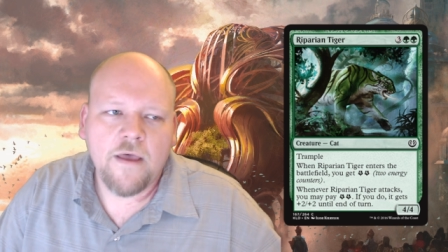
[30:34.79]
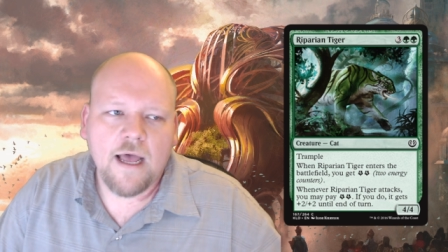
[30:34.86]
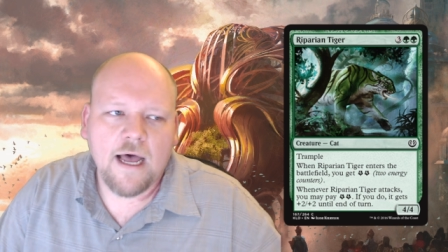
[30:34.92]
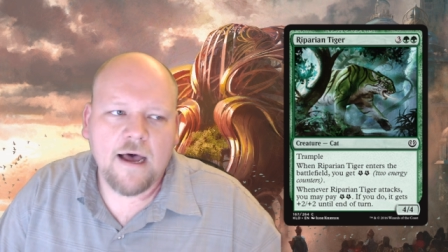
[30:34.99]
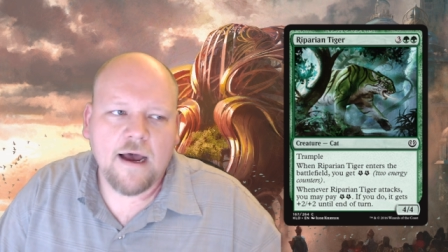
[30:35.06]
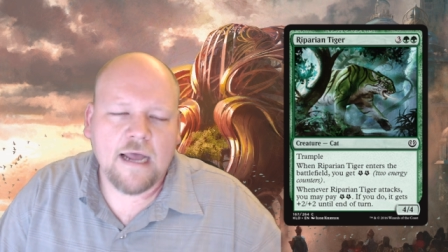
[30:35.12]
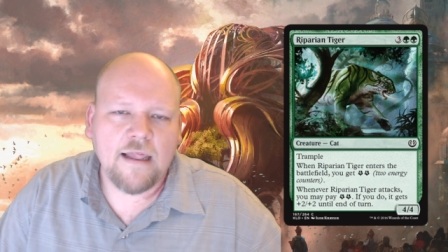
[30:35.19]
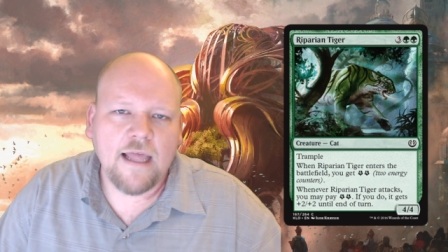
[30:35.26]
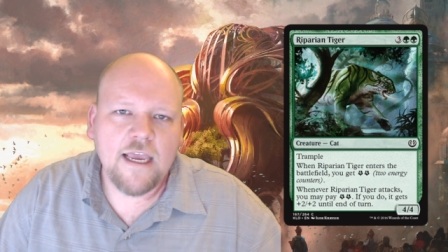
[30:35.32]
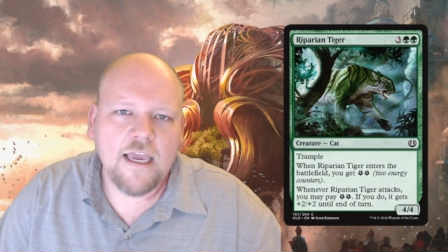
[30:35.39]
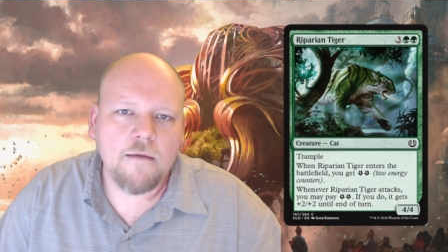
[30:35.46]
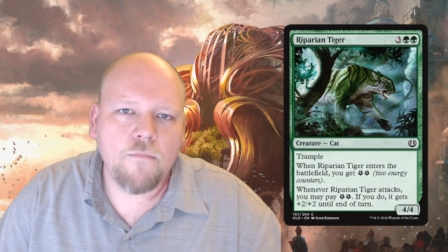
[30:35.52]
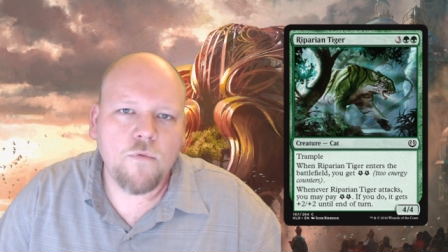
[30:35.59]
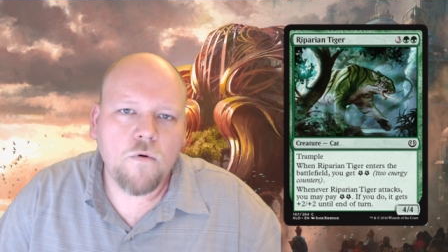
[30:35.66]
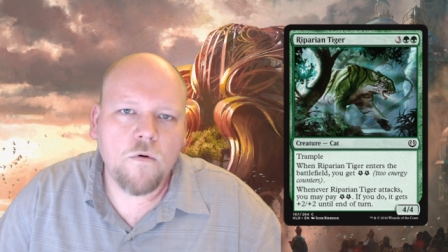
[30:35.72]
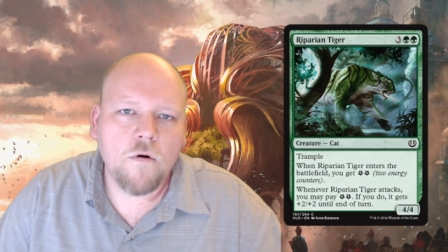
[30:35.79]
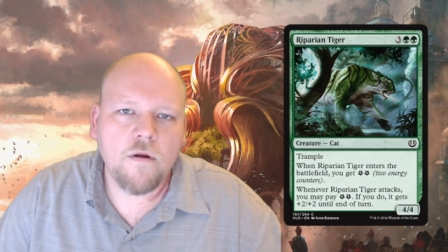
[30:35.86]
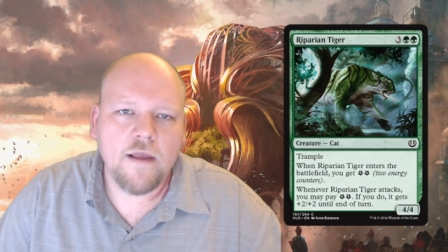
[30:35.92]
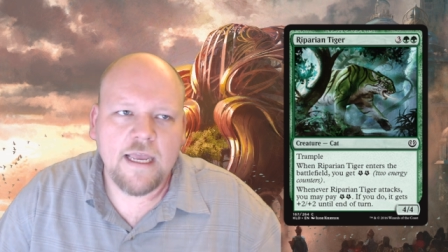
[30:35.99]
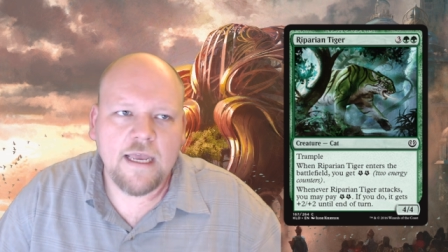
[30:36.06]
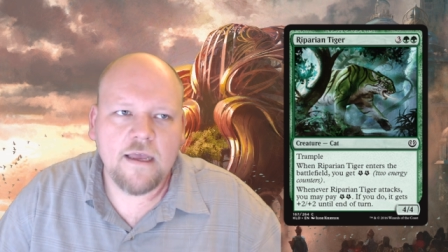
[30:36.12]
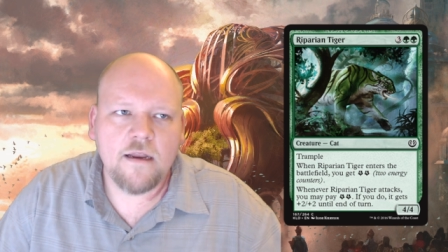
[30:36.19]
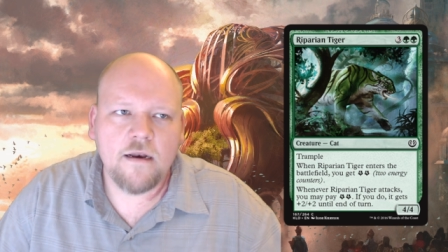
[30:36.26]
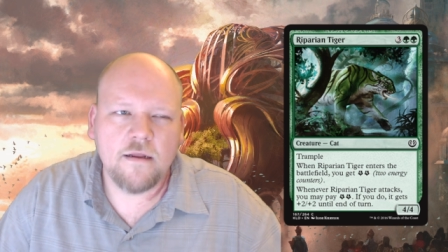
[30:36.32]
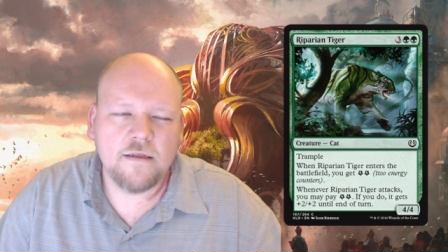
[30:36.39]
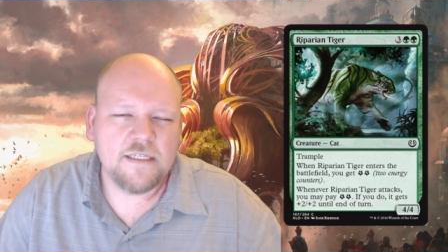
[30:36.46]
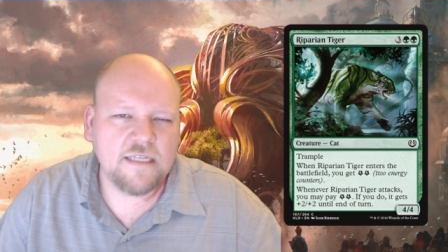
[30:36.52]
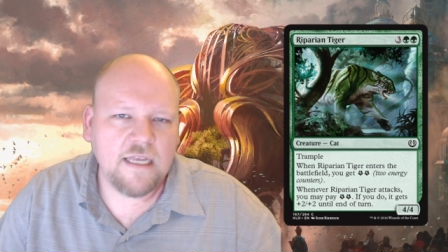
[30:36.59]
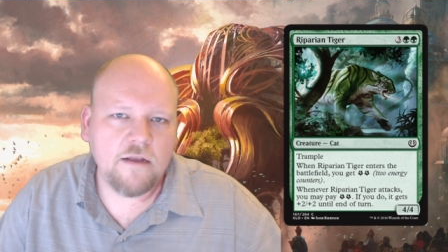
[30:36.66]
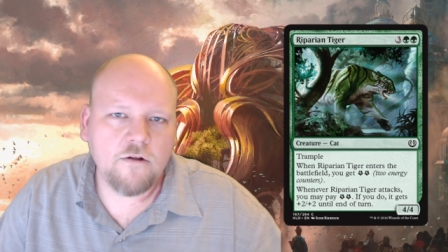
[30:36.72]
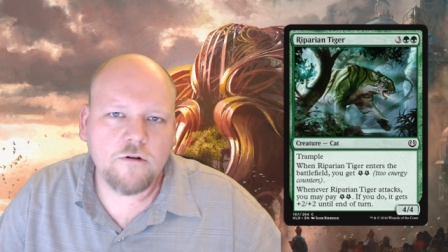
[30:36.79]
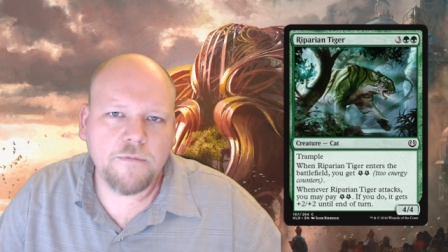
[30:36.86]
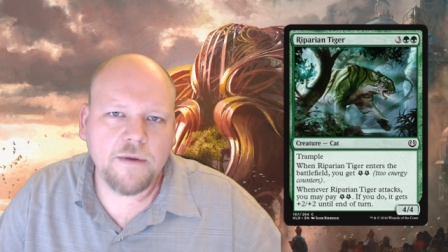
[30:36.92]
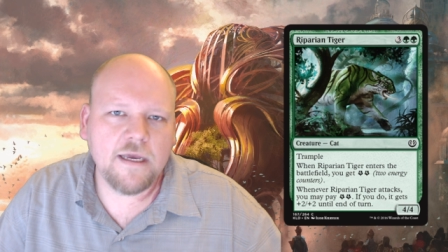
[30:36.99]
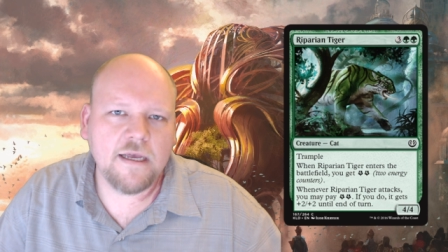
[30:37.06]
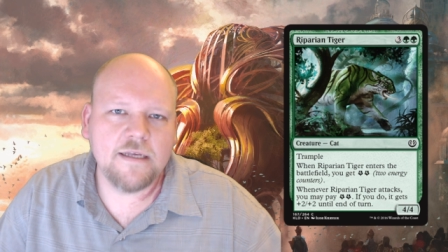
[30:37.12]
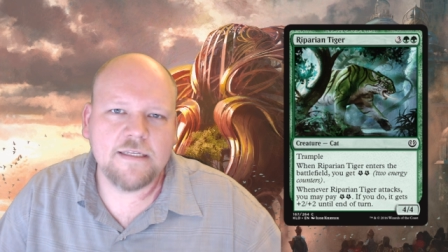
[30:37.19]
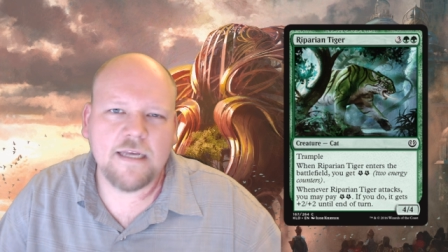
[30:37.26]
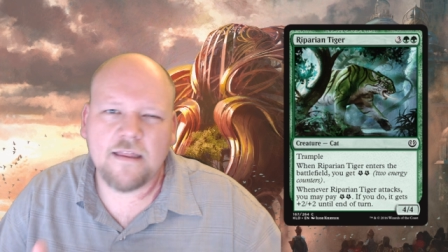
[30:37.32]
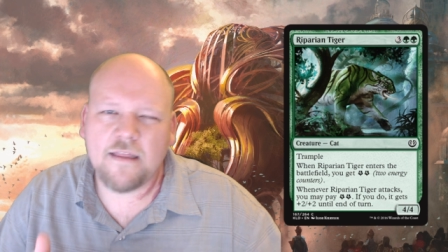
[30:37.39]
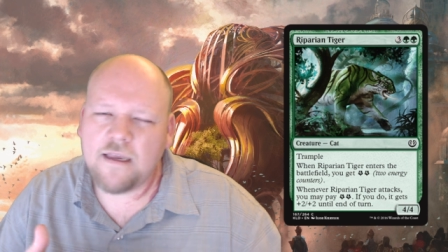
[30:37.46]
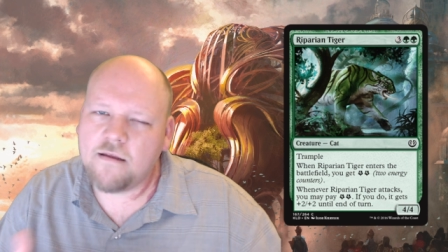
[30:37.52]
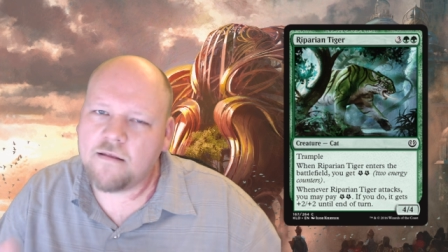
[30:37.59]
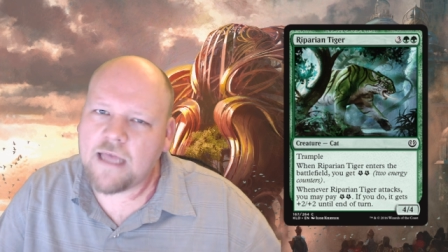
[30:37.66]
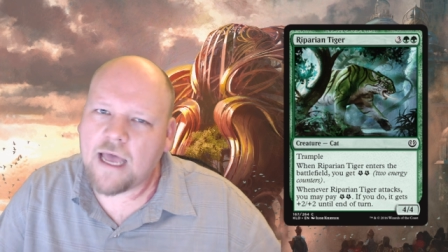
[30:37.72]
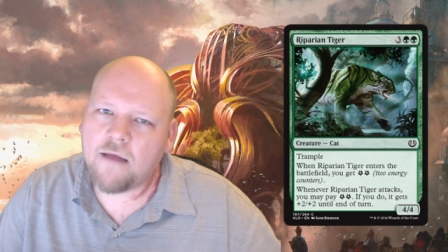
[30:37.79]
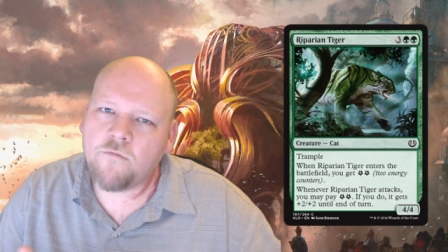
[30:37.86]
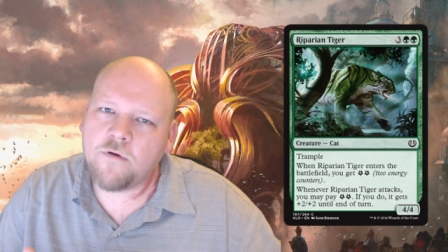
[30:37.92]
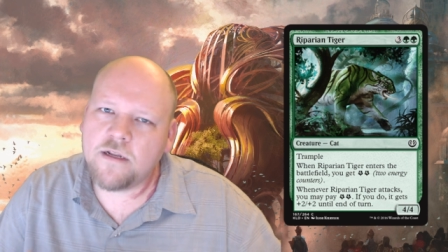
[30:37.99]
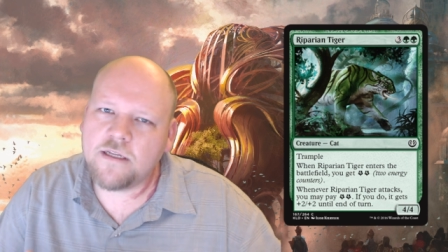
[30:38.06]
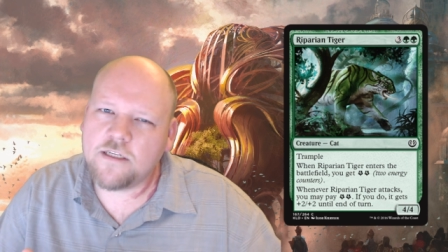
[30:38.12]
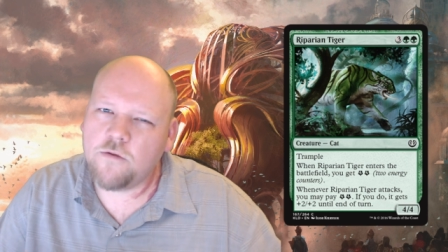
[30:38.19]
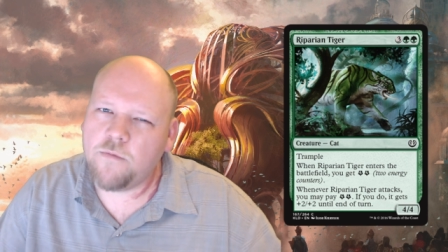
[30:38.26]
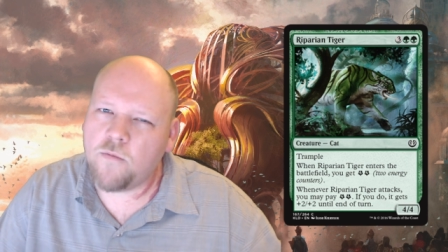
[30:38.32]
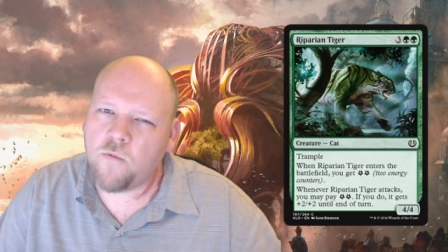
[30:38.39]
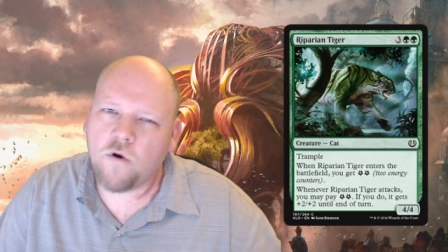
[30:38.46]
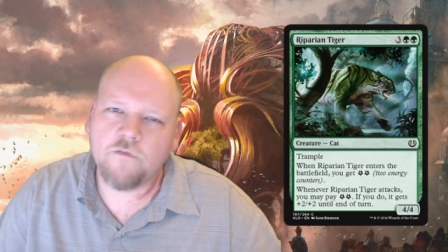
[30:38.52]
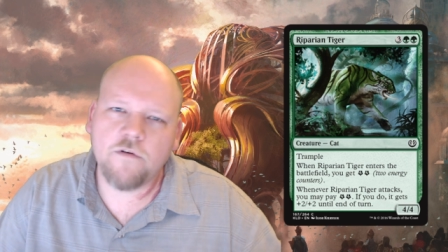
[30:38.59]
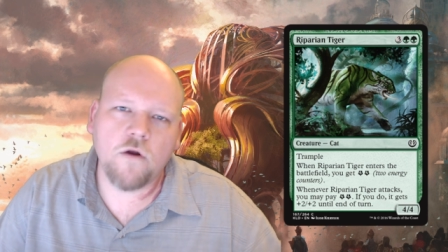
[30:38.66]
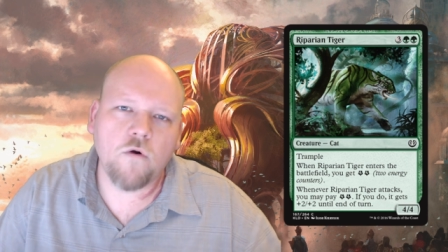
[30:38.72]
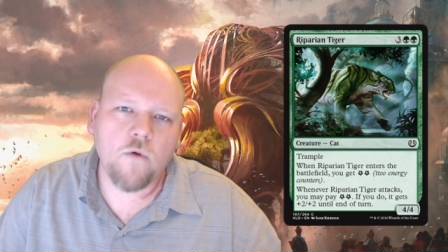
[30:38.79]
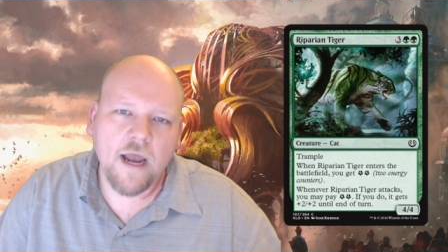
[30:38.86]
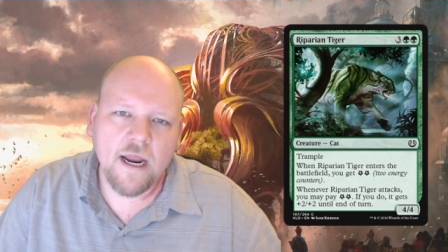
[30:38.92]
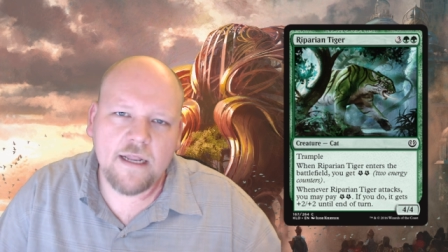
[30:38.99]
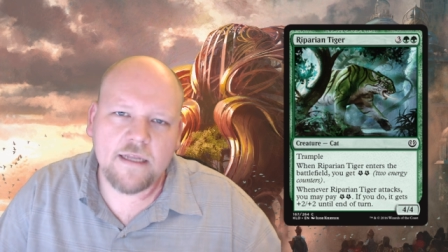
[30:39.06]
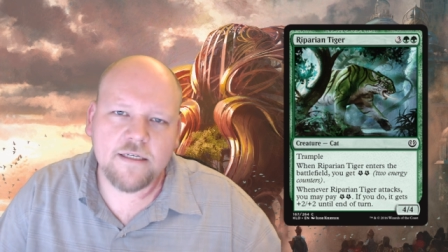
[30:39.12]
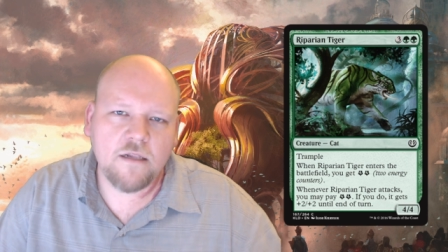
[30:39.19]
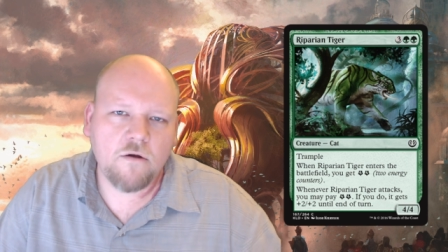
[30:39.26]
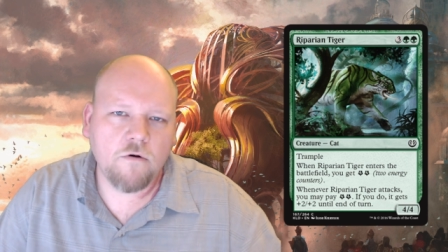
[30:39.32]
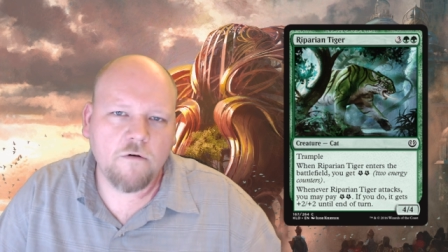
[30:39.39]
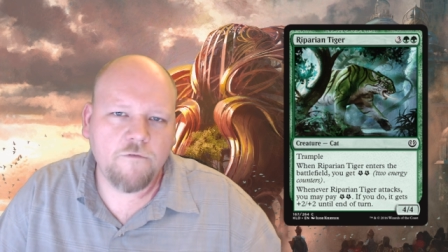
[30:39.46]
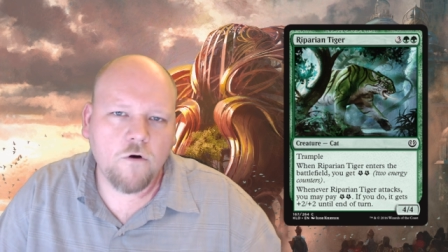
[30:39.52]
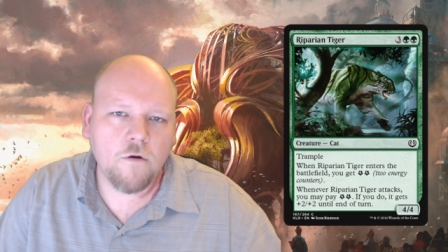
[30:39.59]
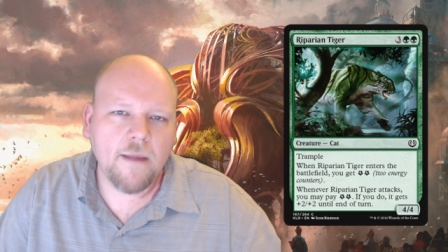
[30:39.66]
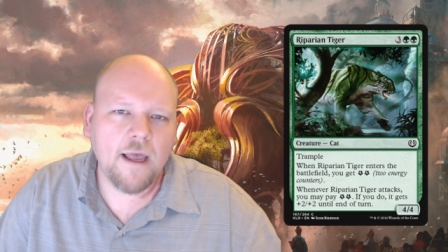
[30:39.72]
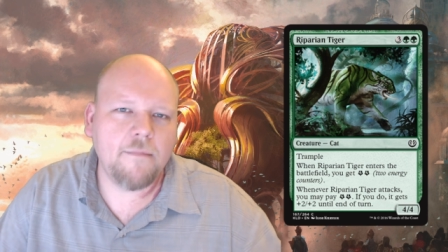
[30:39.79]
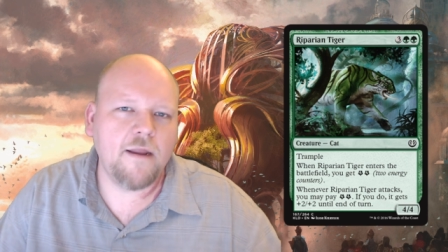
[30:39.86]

Uh, I like it more in sealed because I think that one is a little bit more of a grindy, slower format.